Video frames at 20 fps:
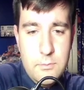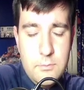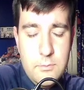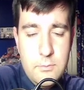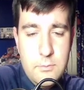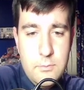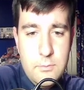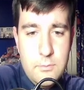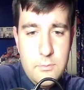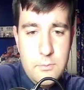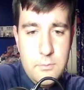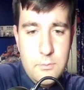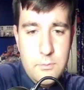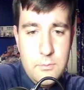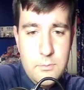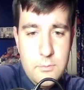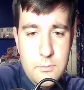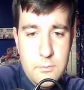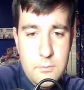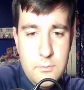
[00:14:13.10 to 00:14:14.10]

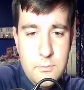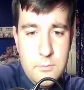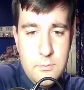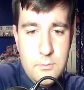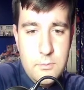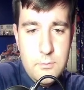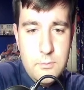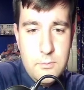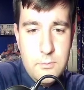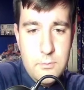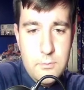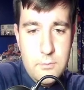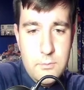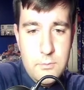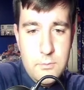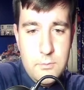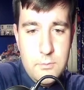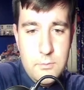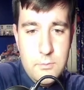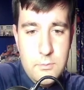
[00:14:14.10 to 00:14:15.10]

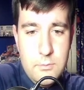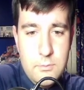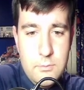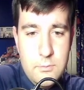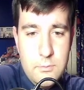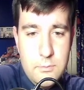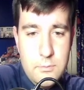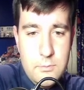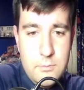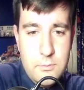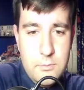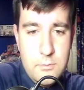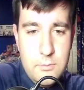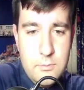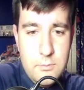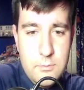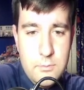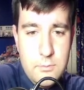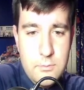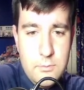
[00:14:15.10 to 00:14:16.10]

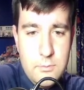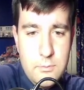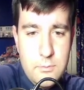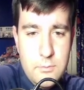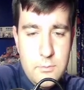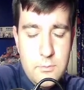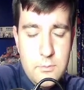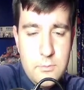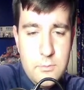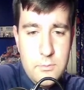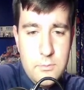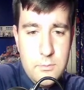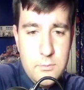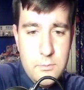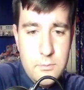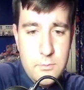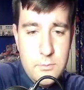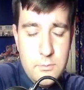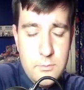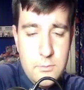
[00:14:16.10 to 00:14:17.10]

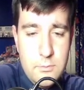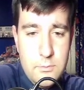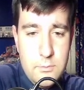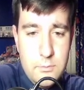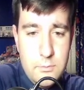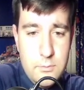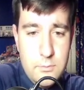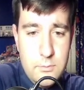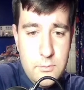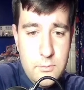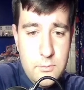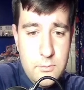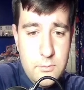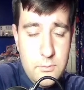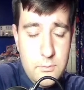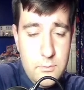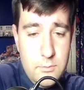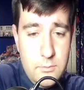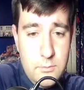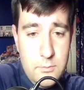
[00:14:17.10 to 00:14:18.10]

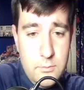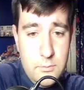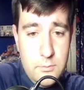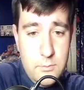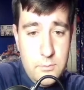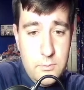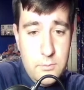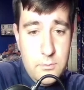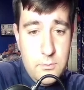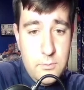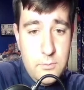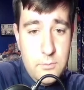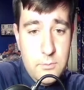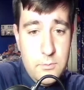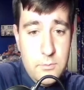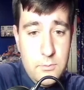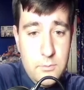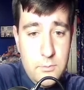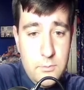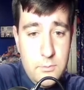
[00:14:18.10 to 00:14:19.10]

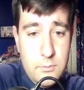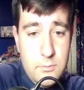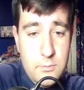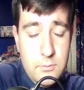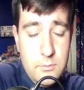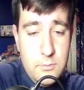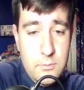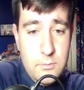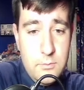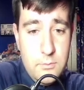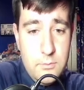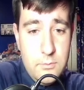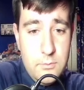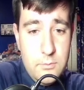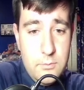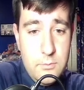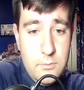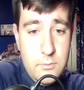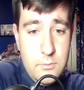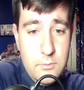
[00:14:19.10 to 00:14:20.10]

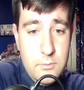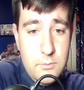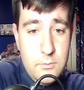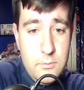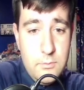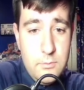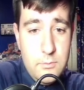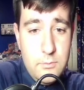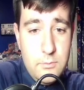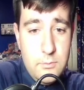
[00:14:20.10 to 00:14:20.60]
No words are spoken by the person on screen.